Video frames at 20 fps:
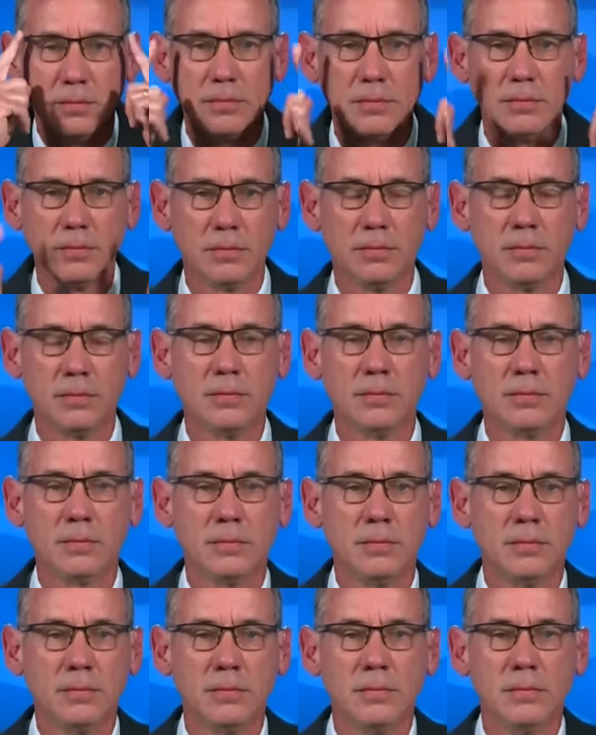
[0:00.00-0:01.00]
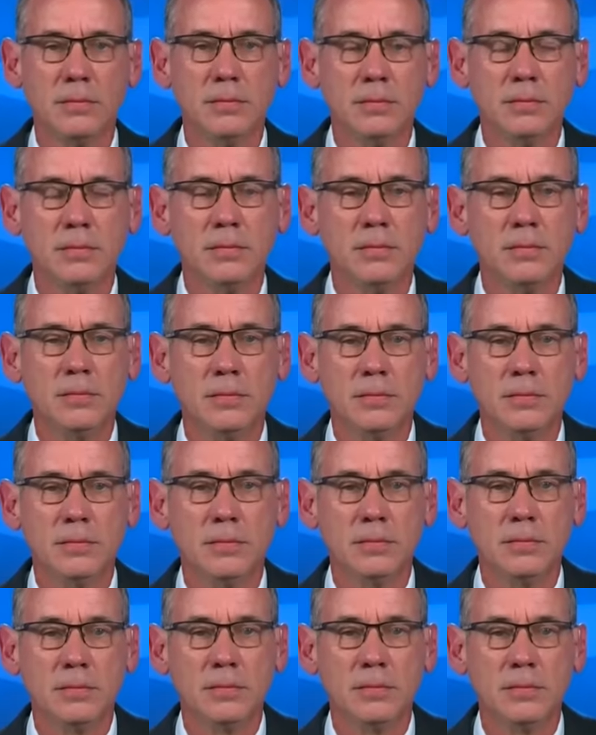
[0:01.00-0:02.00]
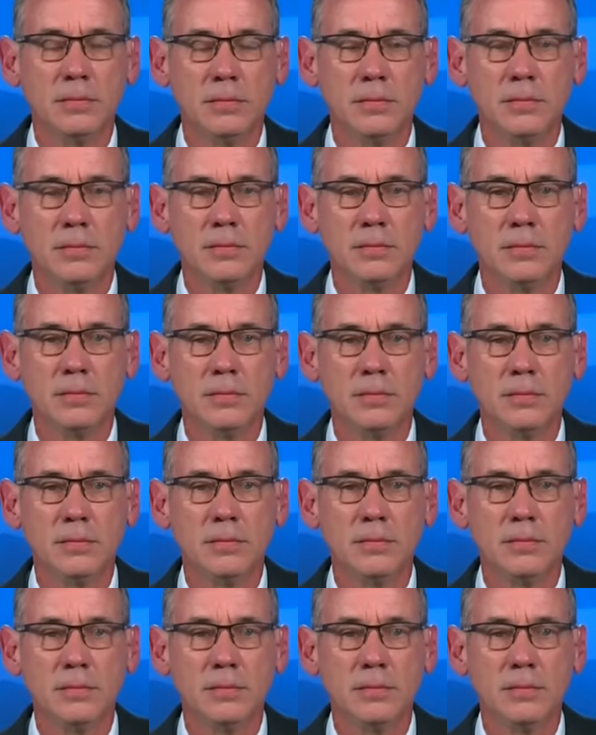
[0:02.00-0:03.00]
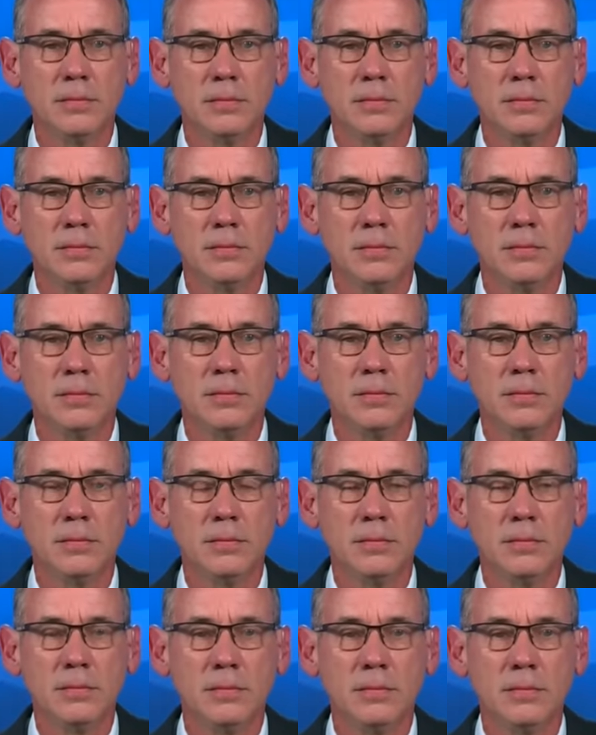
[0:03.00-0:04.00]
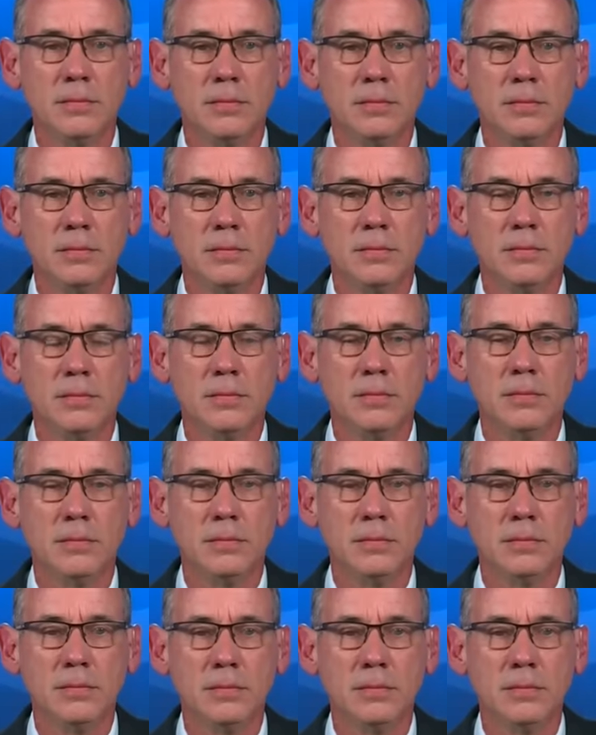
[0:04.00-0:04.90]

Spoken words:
(silent)